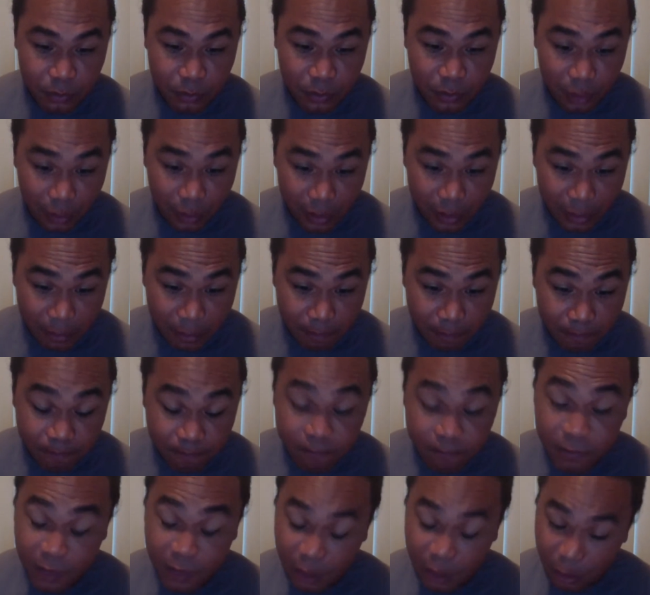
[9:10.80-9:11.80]
All right?
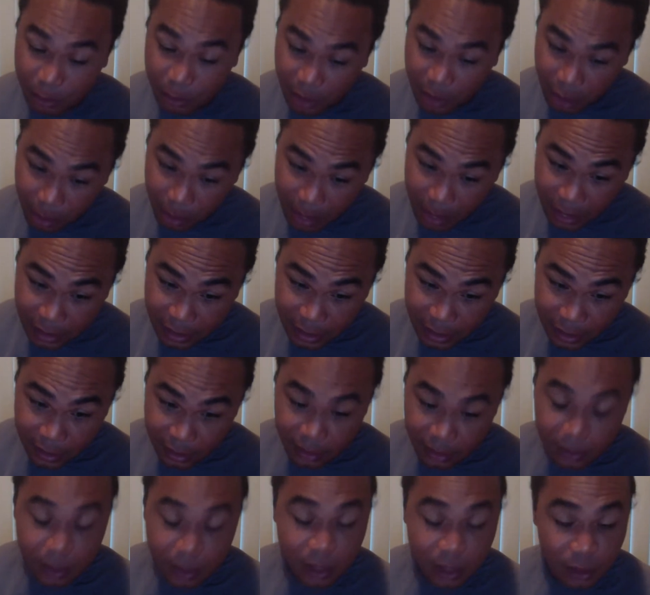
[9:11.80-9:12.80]
They're going to be
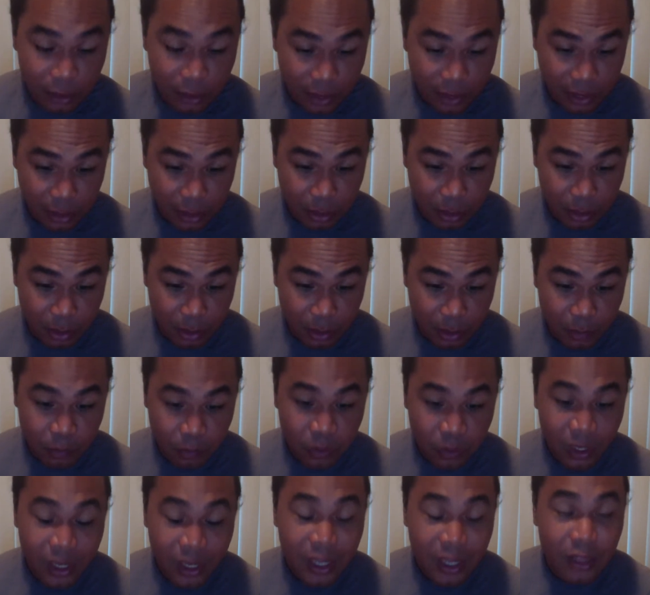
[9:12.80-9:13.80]
dumbasses and crazy people.
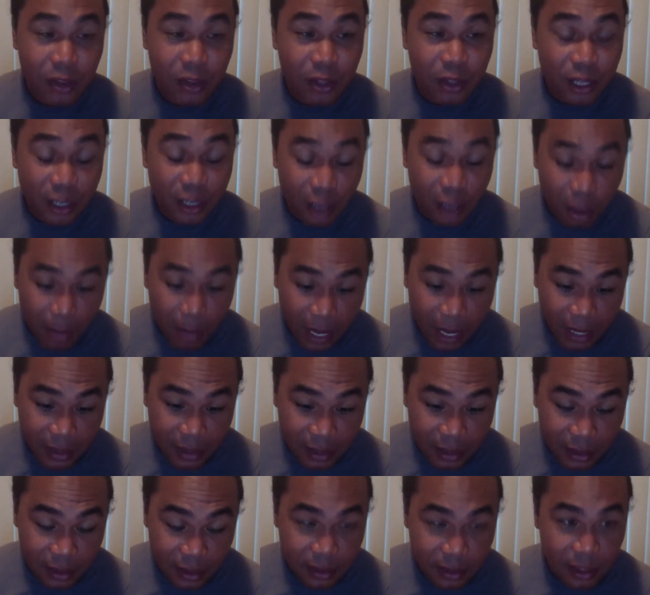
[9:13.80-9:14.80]
Now, the
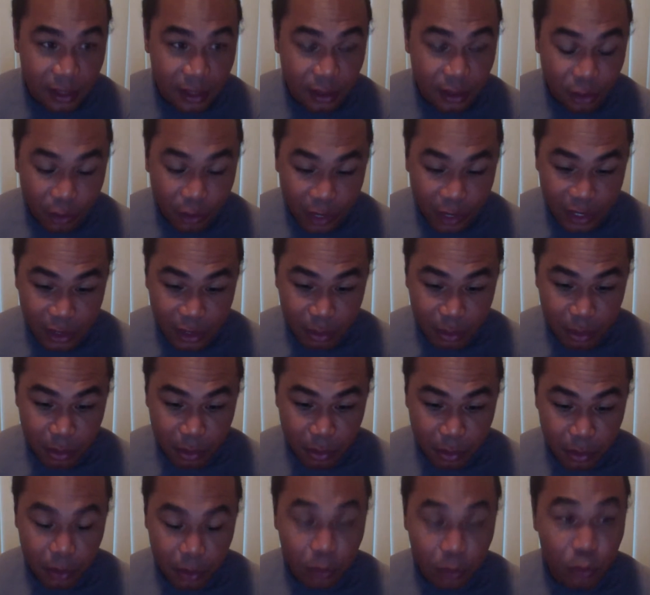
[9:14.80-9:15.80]
dumbasses and the crazy
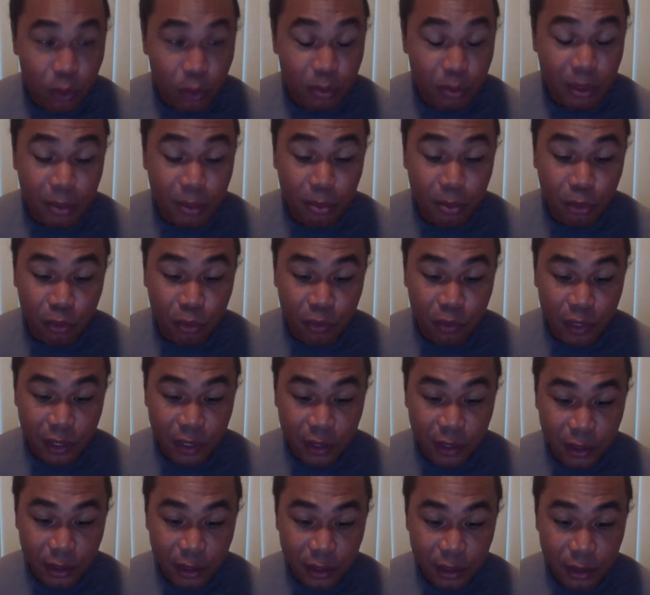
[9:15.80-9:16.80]
people will be
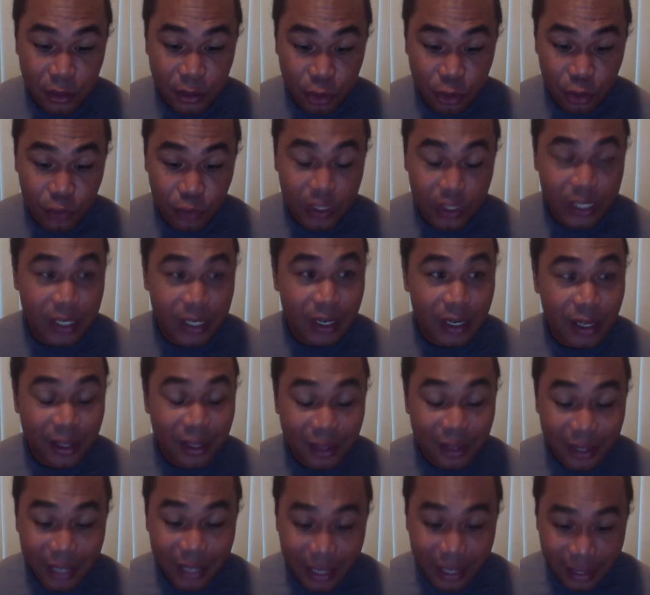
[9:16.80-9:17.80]
moving during
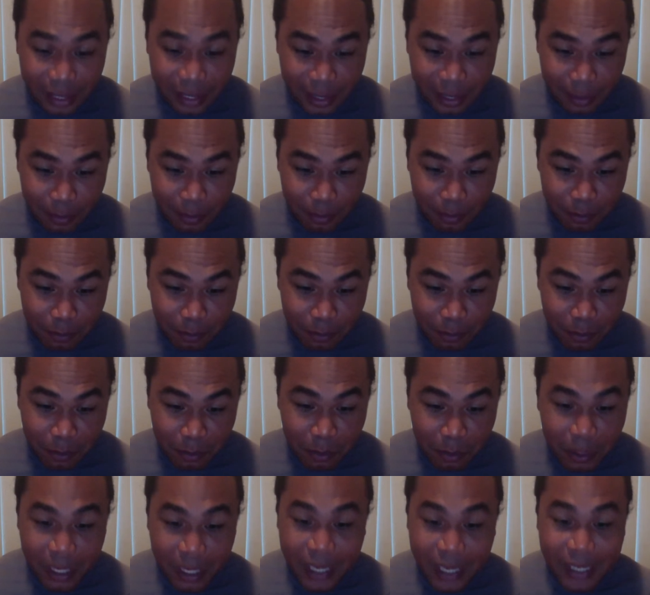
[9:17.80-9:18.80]
the daytime
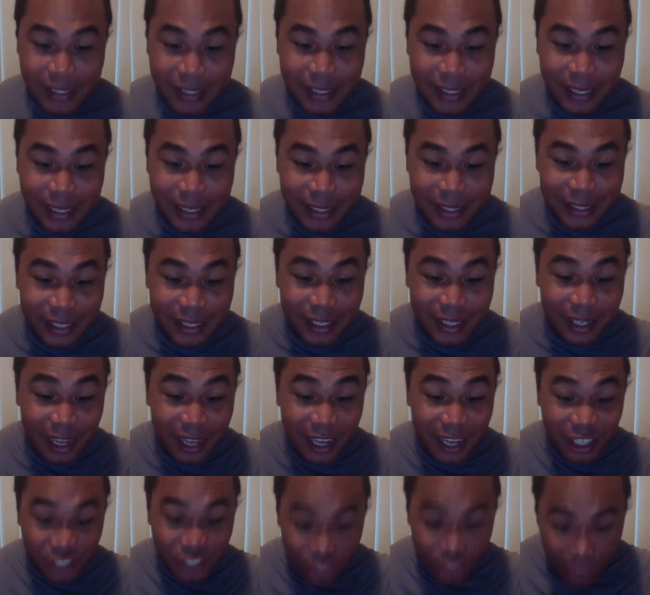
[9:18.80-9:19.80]
because they still
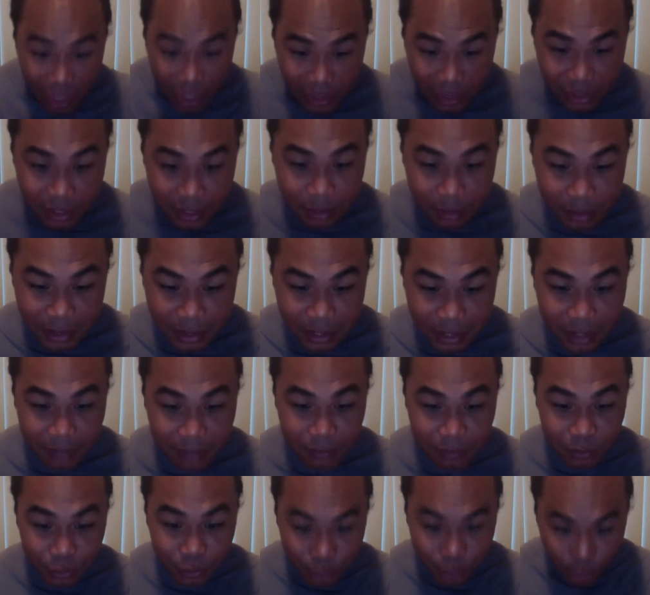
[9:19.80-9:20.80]
adjust
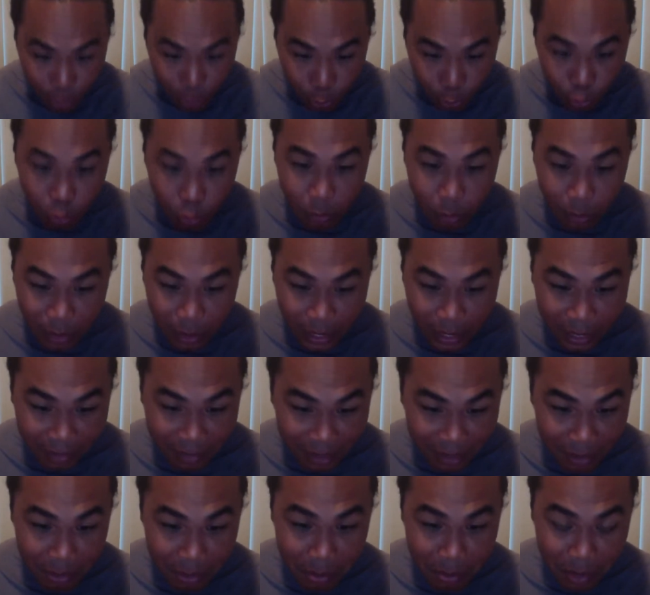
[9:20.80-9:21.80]
themselves to the normal
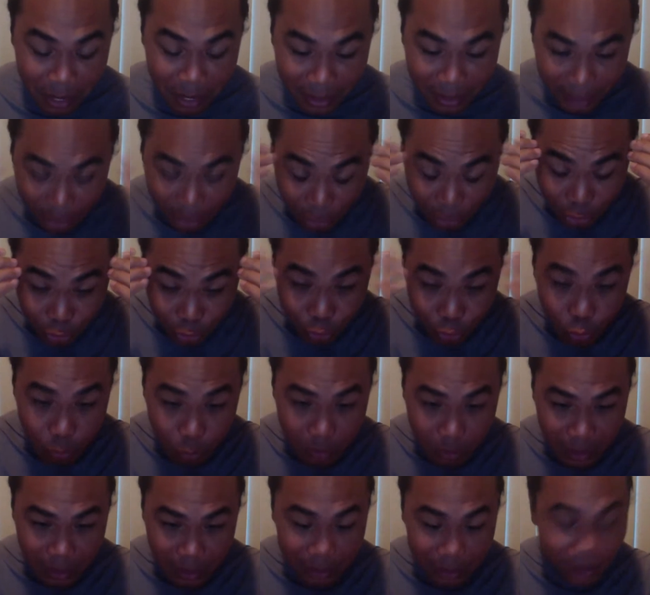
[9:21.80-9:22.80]
life. Keep in mind, they're
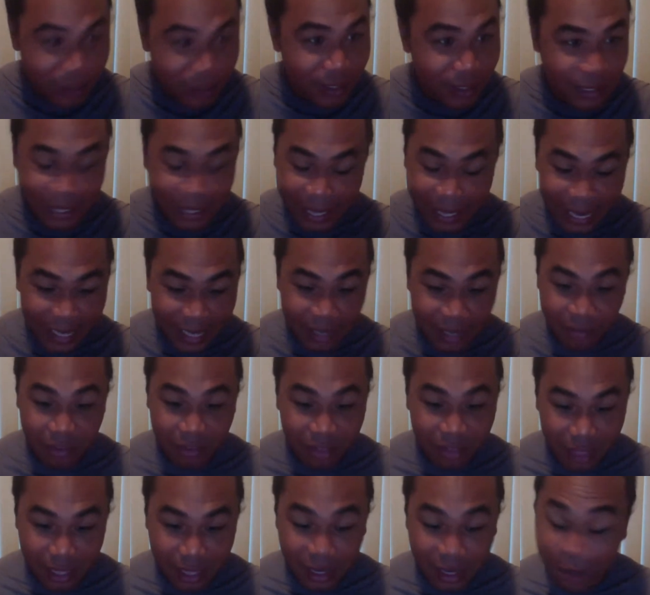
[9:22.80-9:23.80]
stupid. They can't
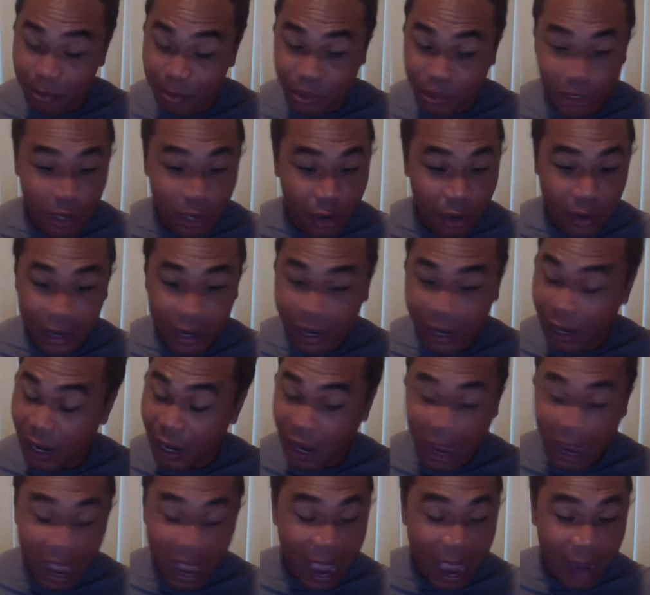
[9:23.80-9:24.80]
even think. I'm sorry.
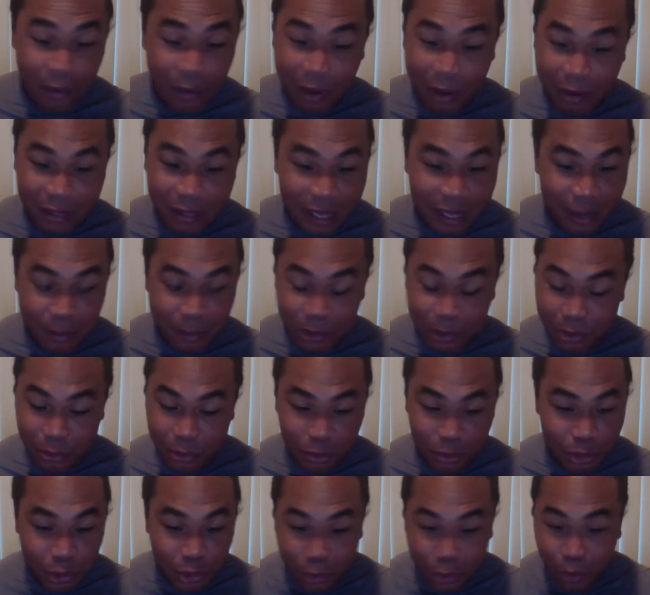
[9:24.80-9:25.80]
I don't have time
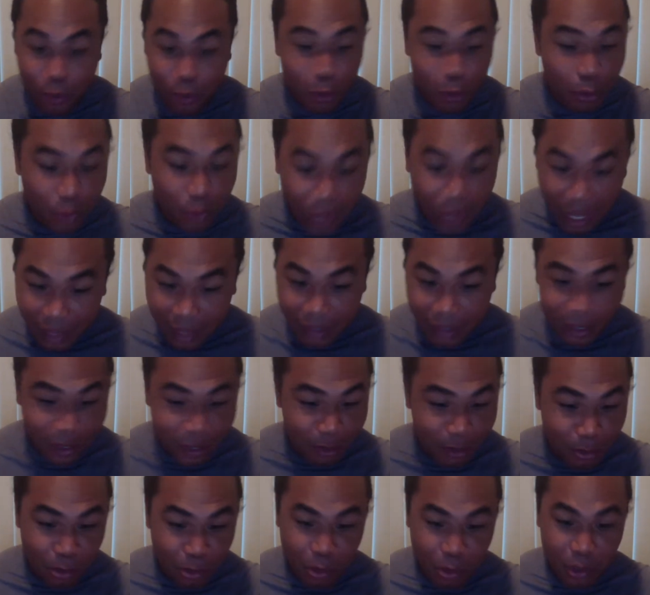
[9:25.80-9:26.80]
to sugarcoat nothing
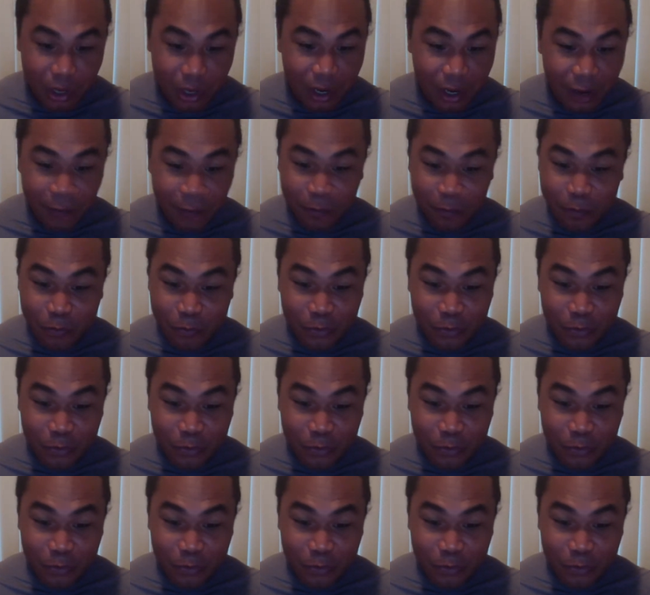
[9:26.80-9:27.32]
anymore.